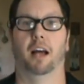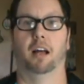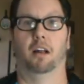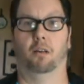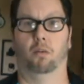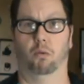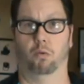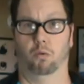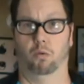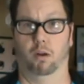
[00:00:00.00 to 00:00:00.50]

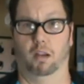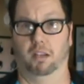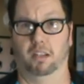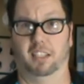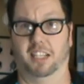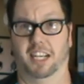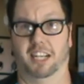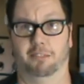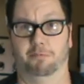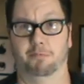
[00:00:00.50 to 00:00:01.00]

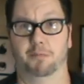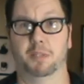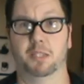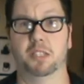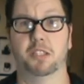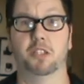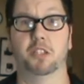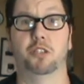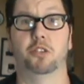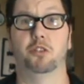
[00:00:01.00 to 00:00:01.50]
Welcome
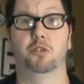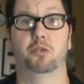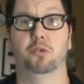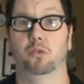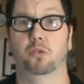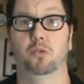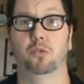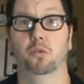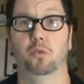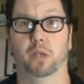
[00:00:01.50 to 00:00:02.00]
to Two
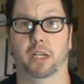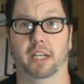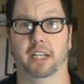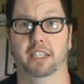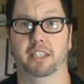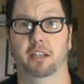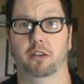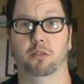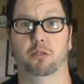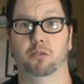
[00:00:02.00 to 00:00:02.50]

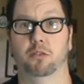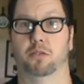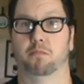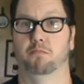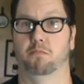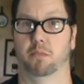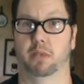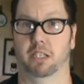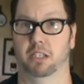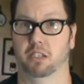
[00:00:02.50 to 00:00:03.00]
Weirdos
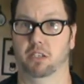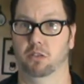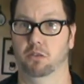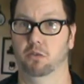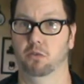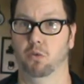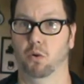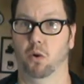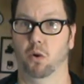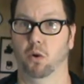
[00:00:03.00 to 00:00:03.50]
Mental
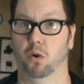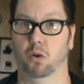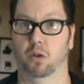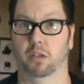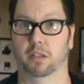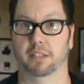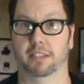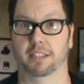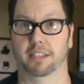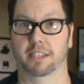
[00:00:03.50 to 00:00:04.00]
Ward.